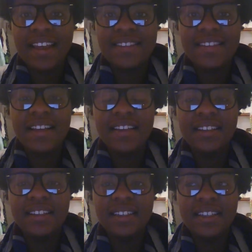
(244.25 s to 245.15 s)
I said,
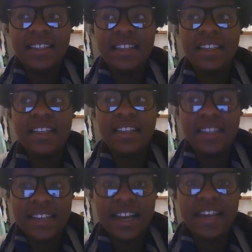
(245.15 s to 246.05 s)

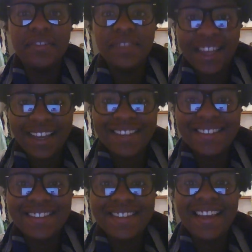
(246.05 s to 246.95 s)
he died of AIDS.
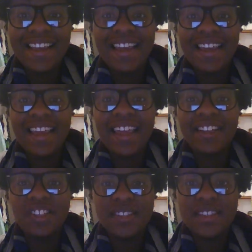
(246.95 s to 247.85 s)

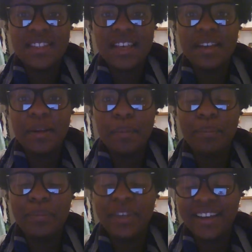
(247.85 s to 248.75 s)
And she said,
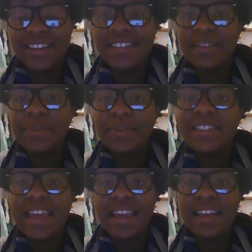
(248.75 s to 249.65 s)
because he was
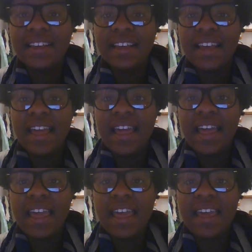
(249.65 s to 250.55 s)
gay.
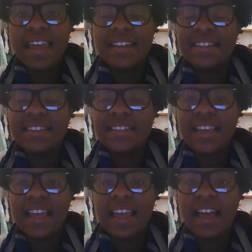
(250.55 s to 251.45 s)
And
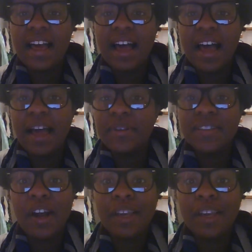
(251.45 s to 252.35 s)
I was
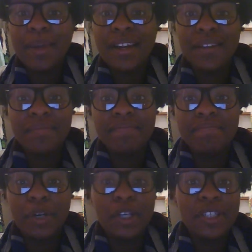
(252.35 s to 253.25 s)
an argumentative
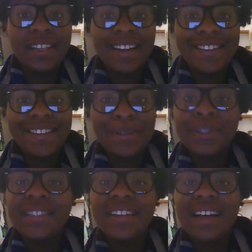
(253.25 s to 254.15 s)
person in high
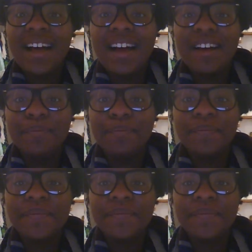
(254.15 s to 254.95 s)
school. I'm